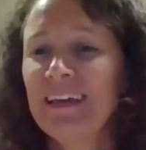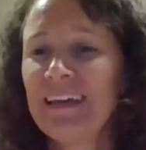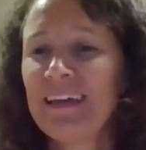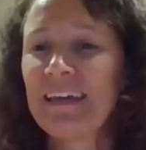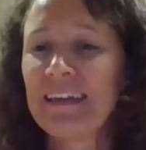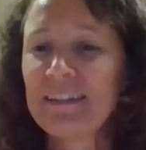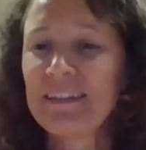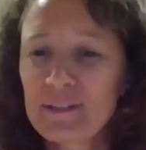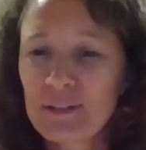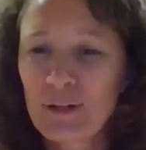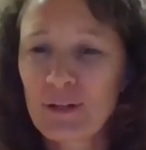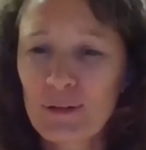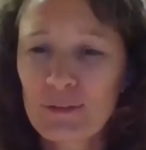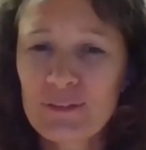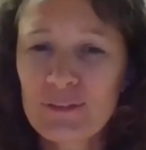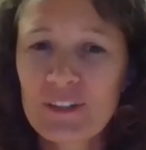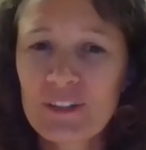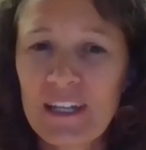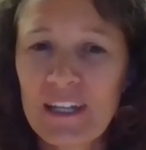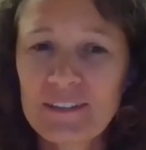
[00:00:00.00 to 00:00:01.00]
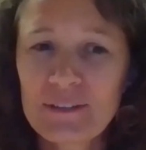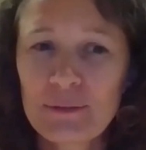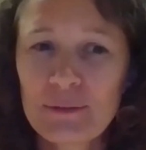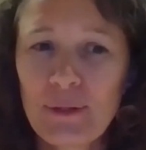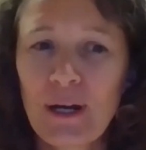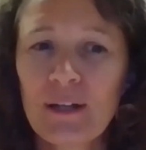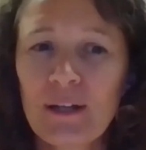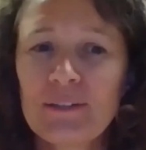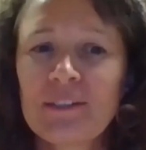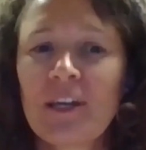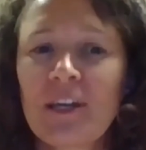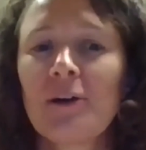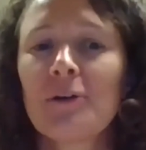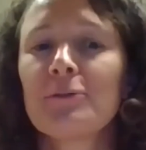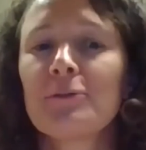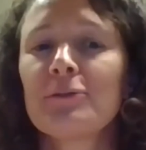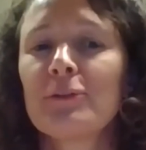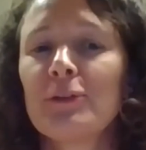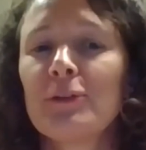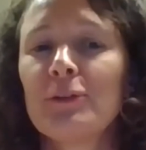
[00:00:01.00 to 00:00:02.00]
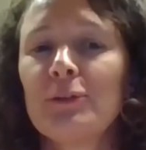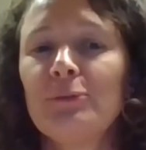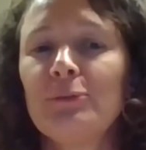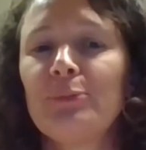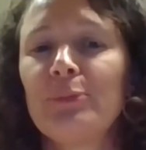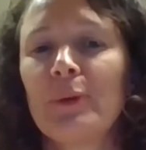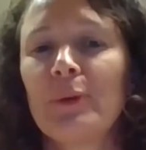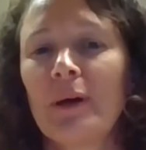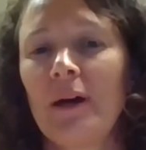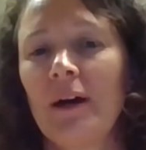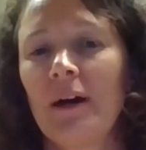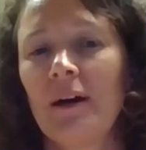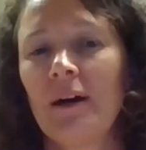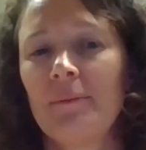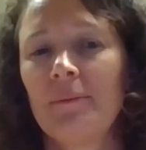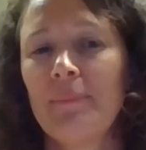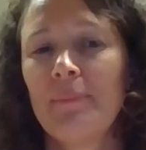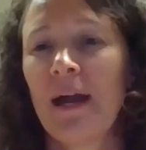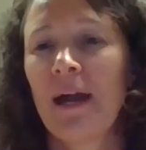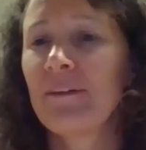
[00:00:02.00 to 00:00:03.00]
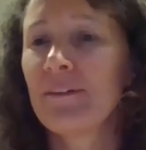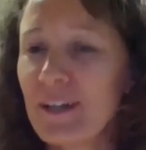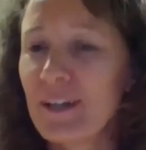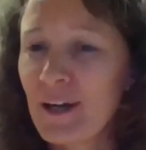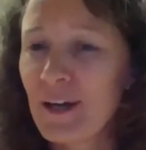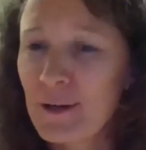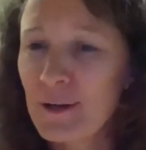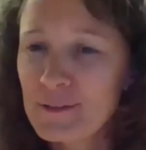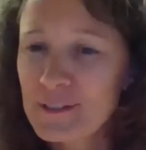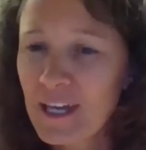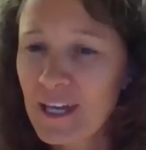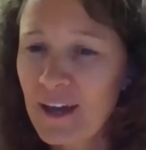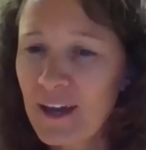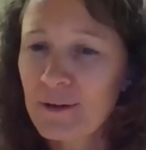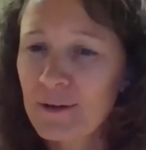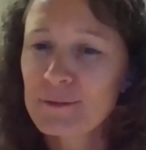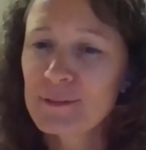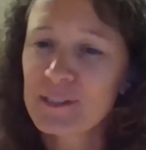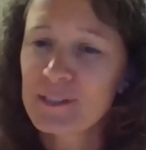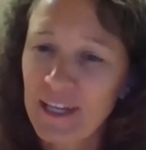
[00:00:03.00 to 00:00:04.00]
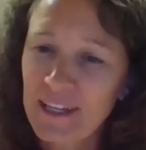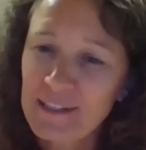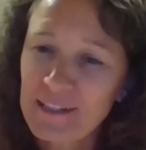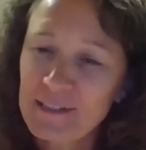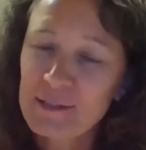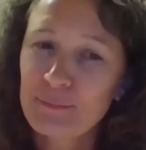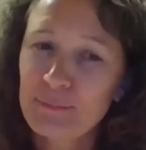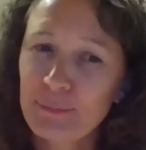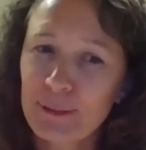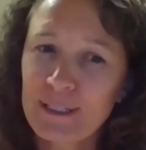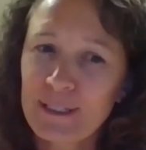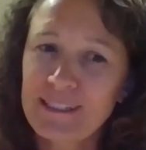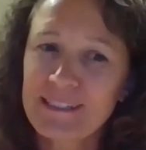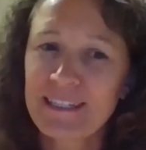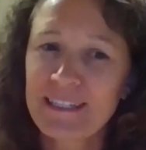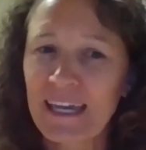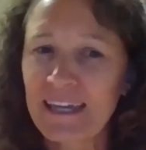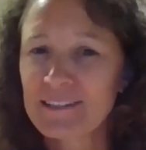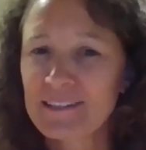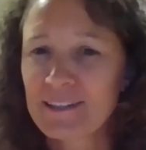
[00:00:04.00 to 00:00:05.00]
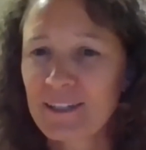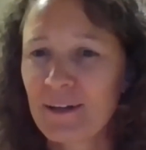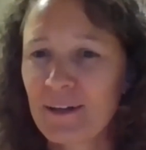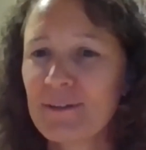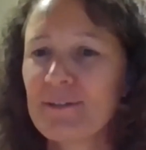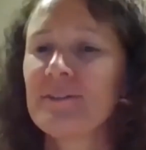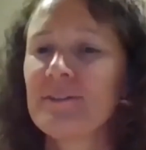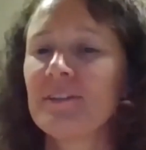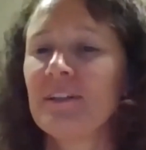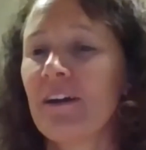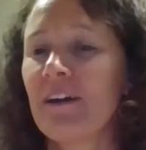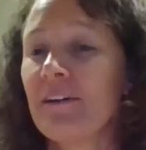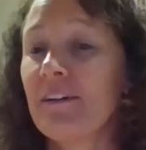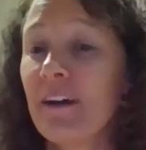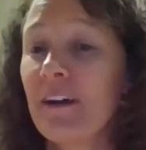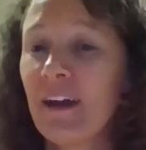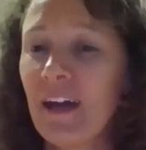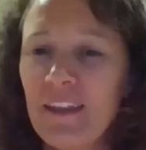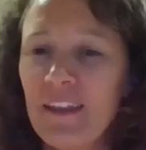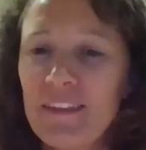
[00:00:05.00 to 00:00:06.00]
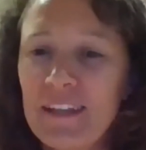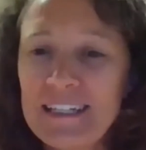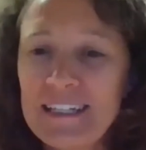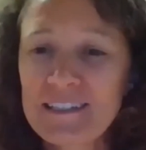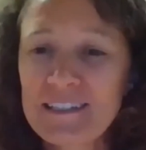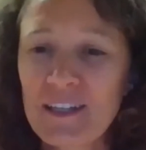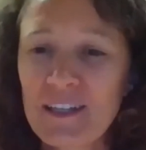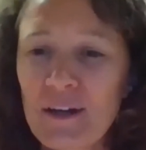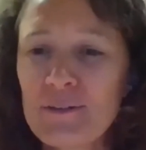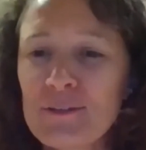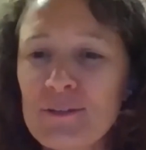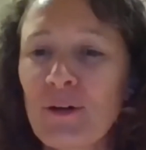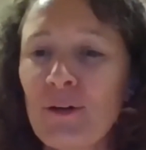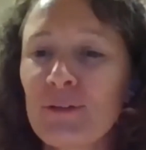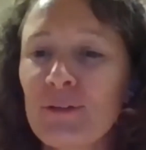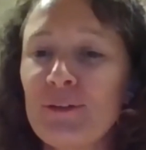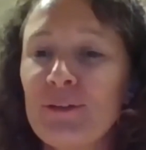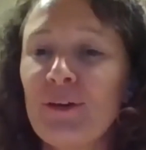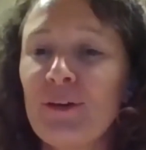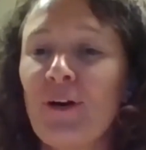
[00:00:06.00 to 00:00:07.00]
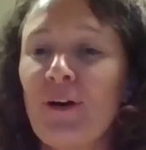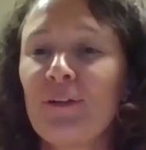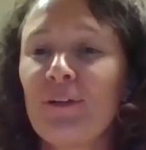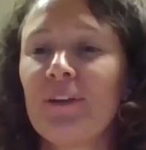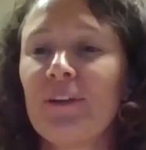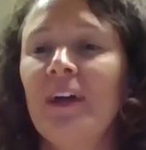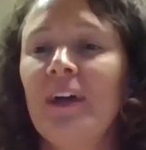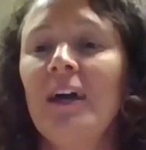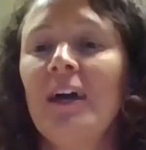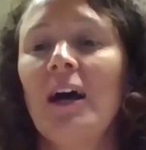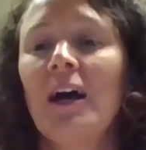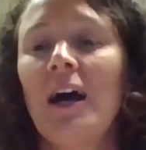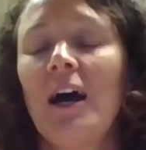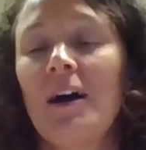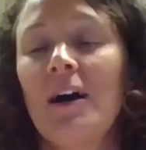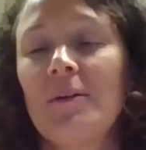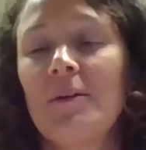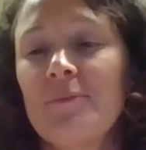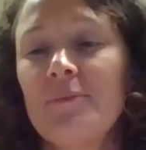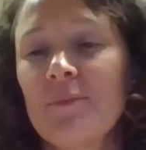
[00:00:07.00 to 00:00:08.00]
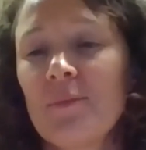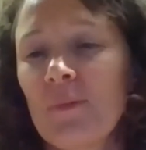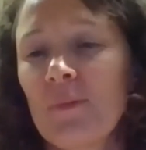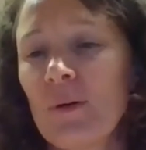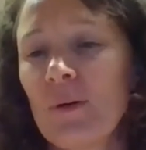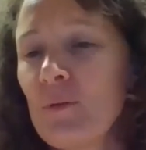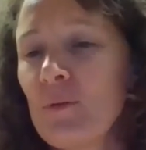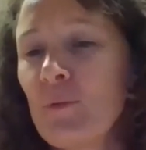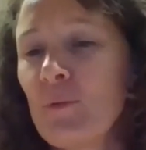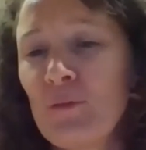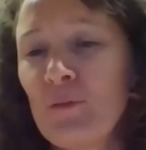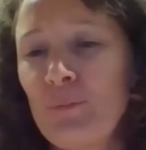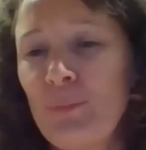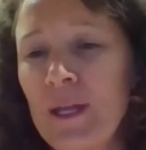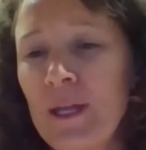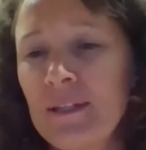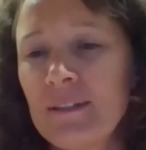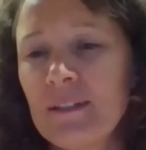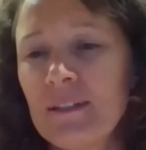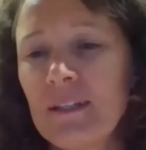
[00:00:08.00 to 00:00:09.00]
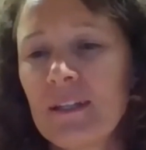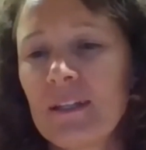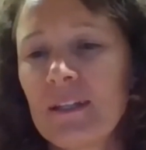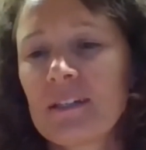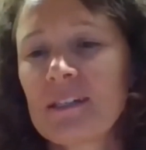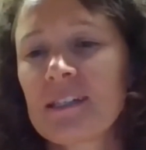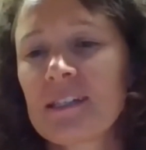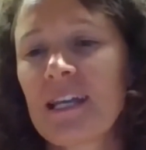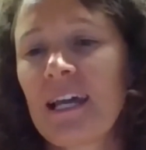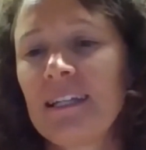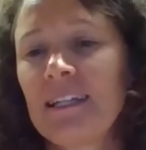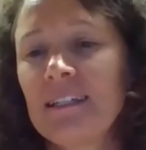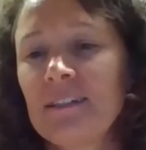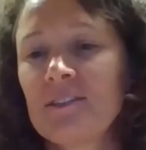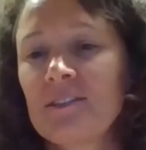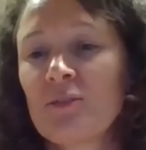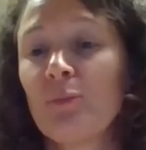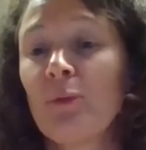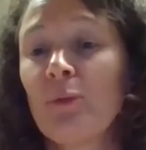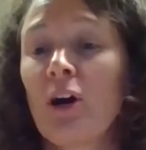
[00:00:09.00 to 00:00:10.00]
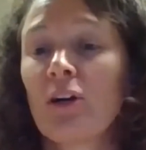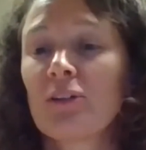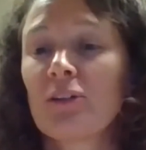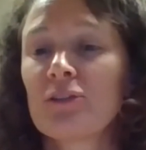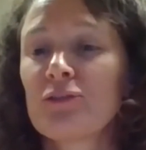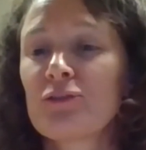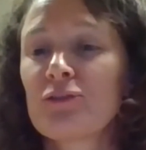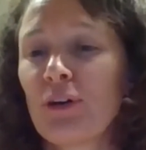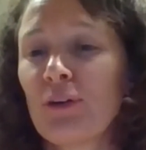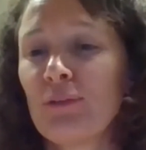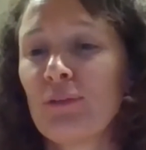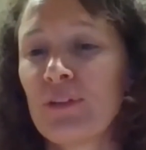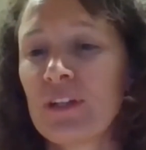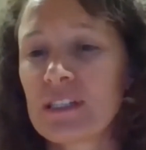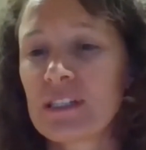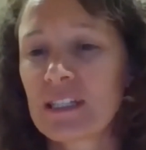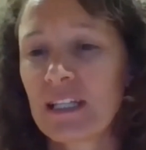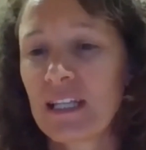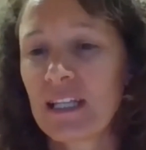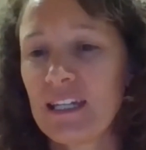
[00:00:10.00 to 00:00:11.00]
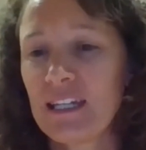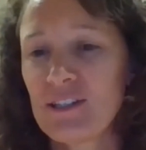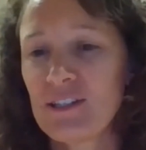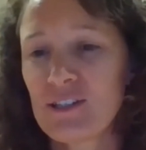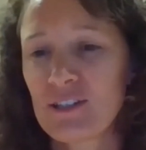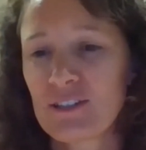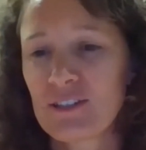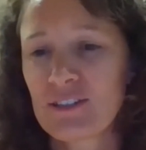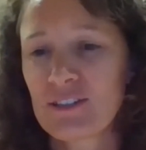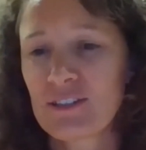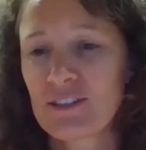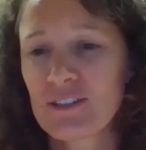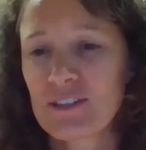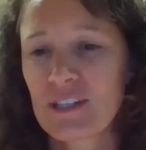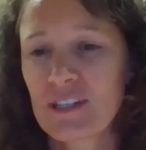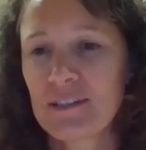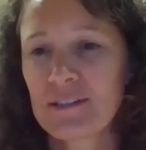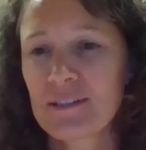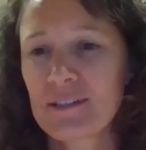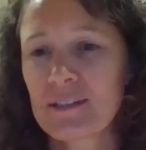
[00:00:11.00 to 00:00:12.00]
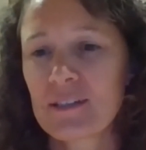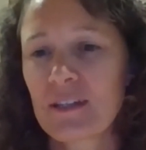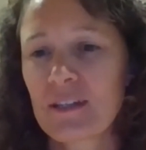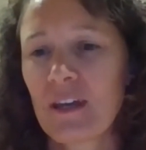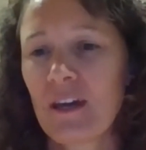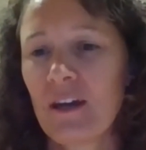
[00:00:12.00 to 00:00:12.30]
Intercontinental Hotel Group, Marriott Hotels, Sainsbury's, Tesco's. The list goes on and on. I mean, we've been selling demand control ventilation since